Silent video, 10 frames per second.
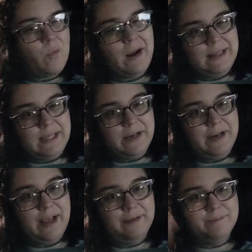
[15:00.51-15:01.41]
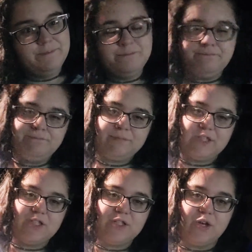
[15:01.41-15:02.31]
quite there yet.
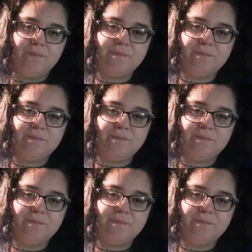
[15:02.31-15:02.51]
So,